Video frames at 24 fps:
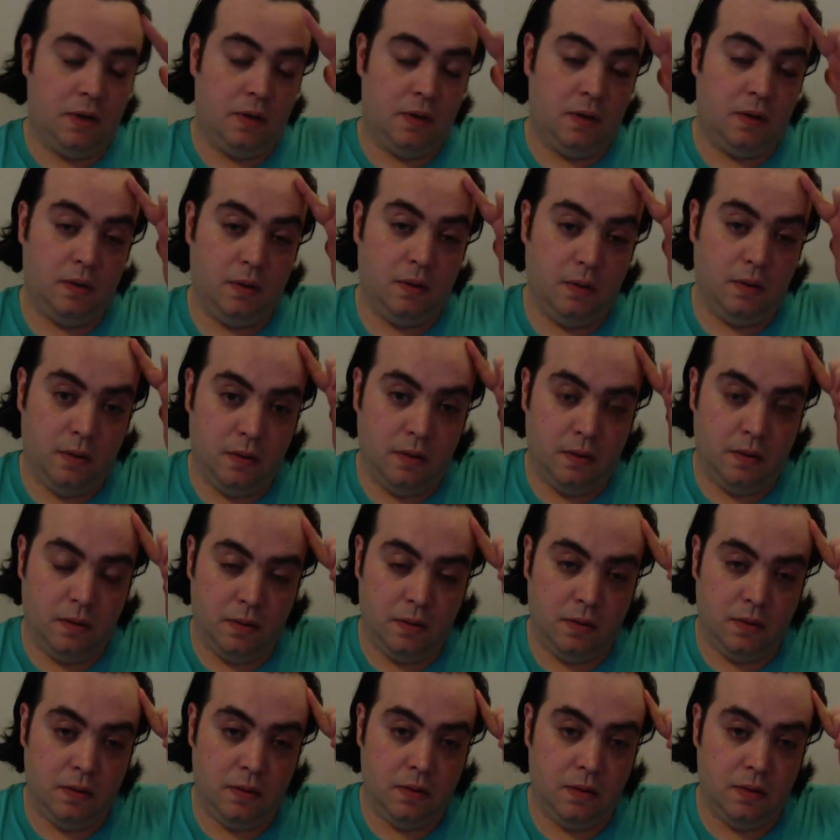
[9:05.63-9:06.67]

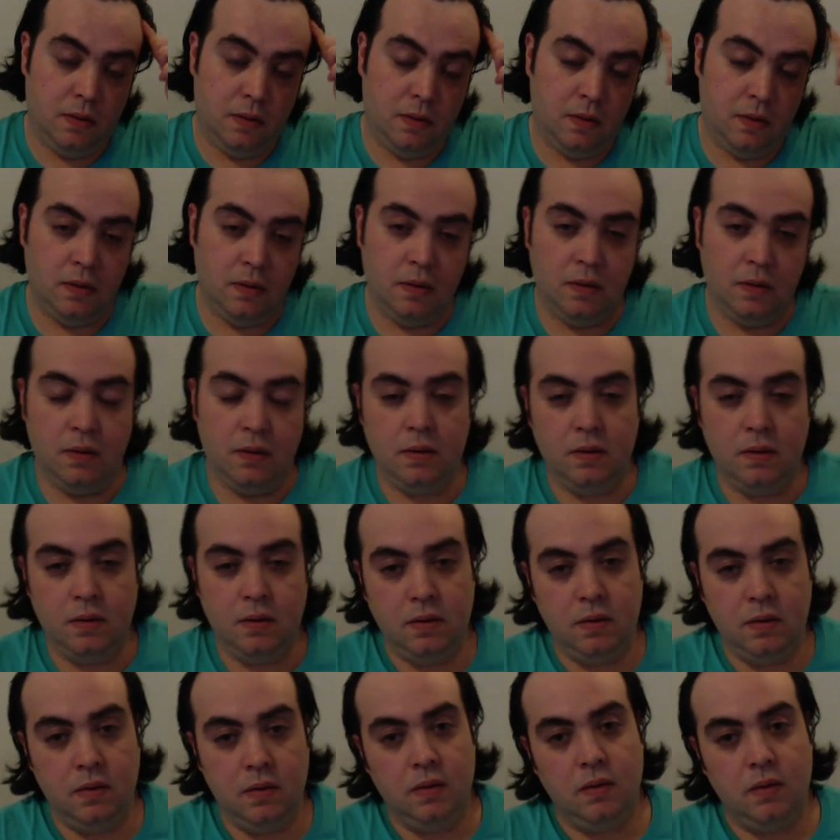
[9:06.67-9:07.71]

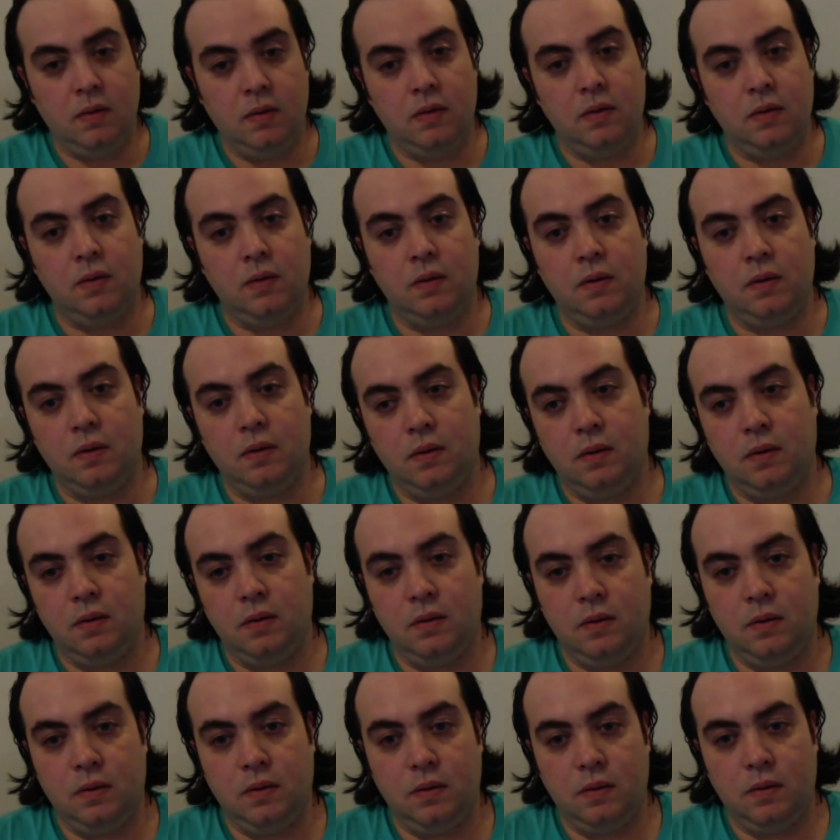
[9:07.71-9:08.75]

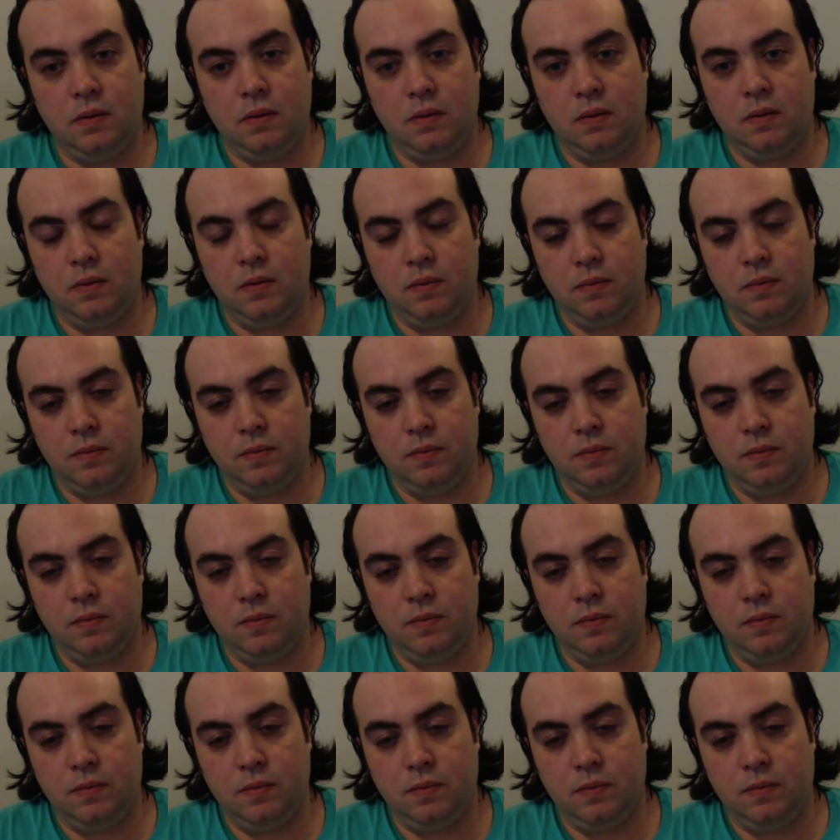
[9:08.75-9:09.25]
[no speech]